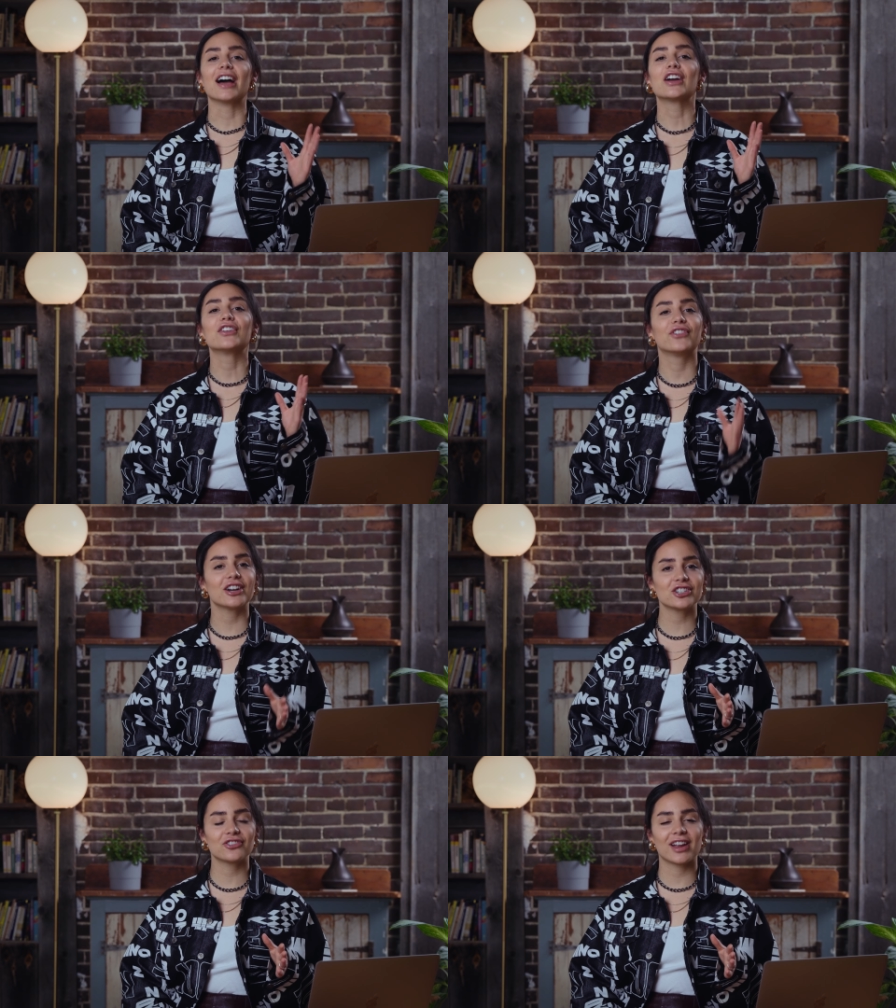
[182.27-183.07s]
A
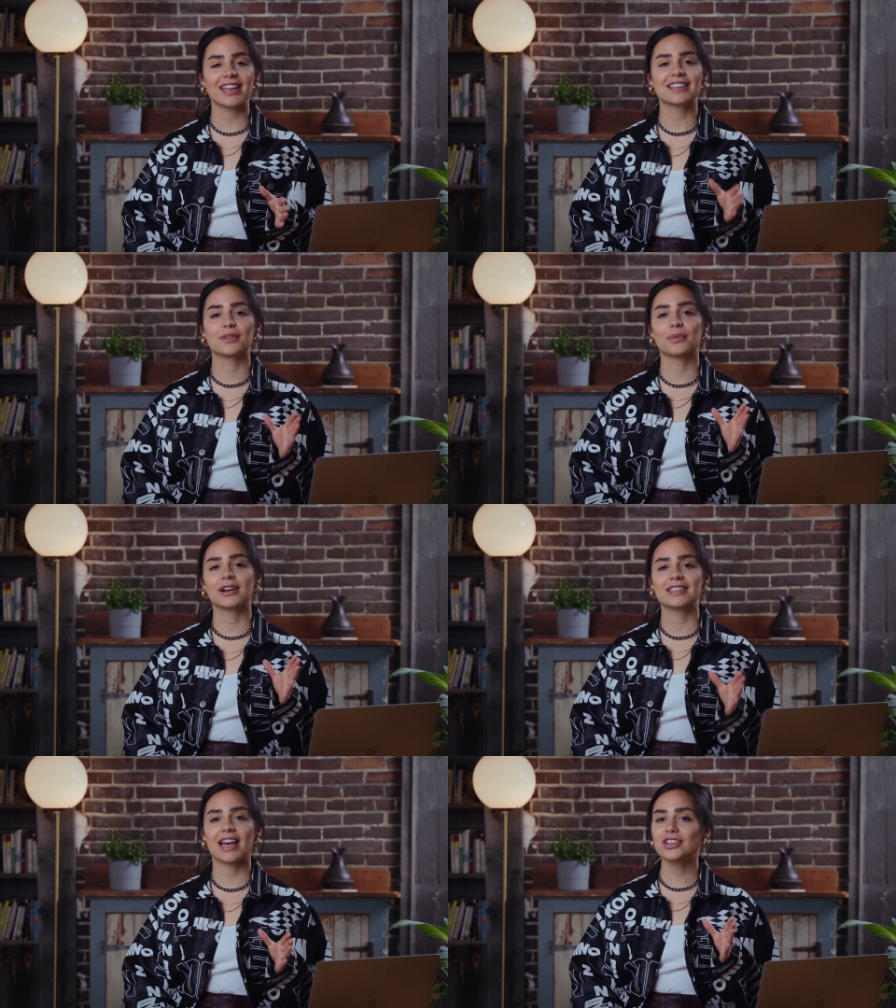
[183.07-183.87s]
conversion rate is the
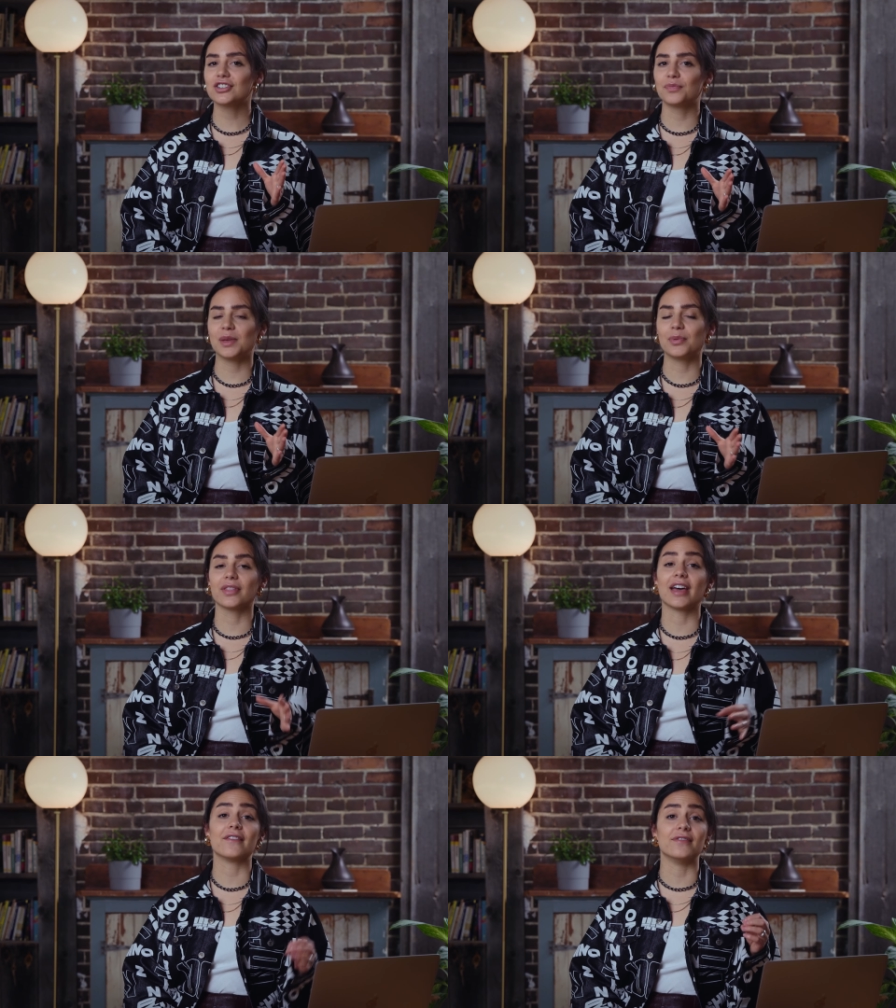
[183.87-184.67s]
percentage of people
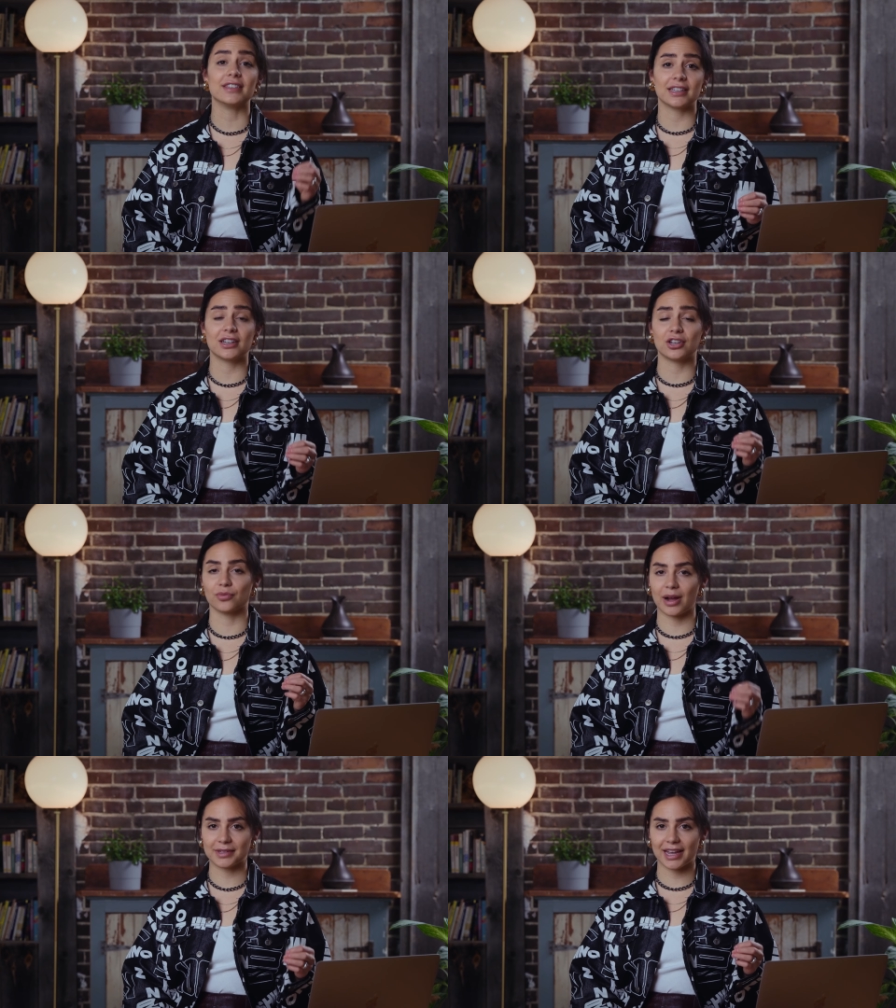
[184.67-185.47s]
that visited your
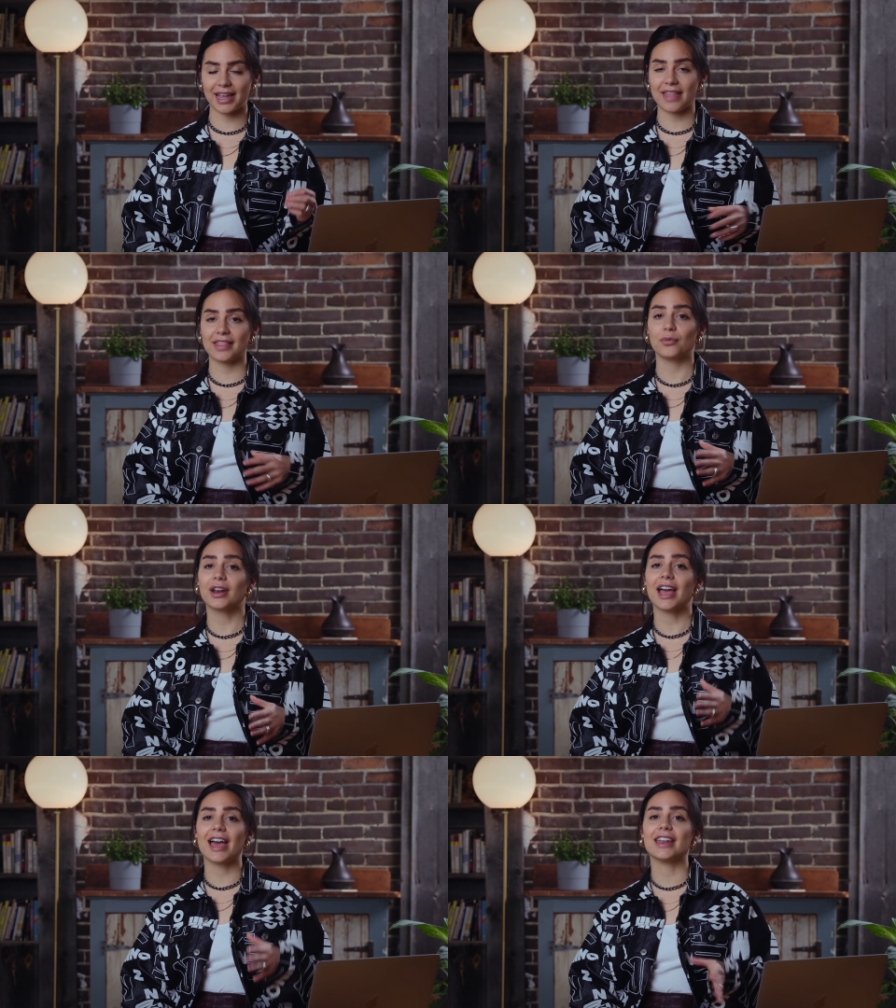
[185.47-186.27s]
website and then
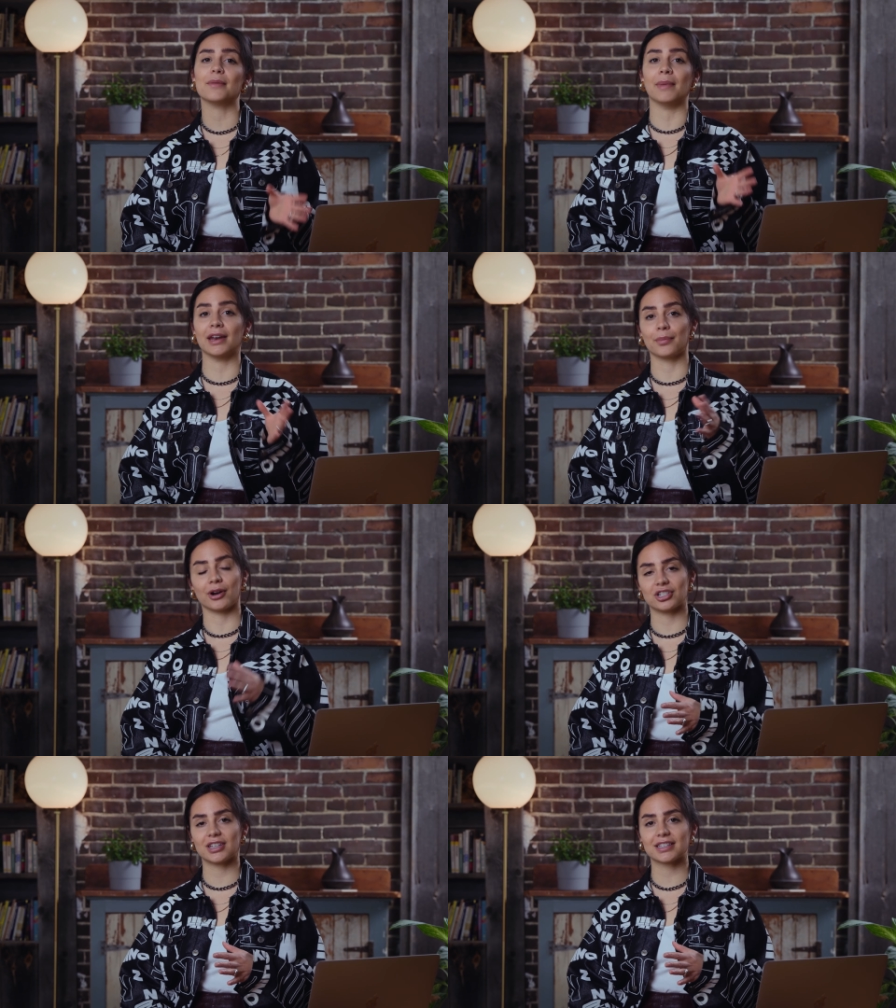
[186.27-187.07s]
went ahead and made a
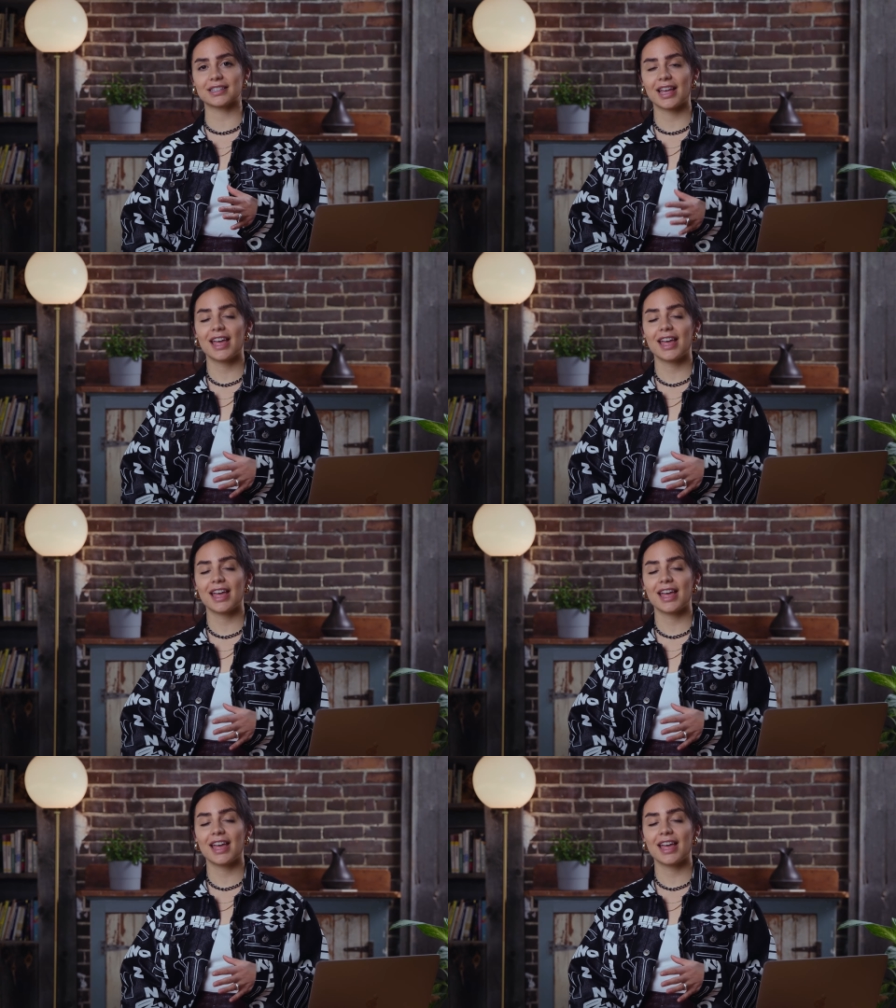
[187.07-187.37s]
purchase.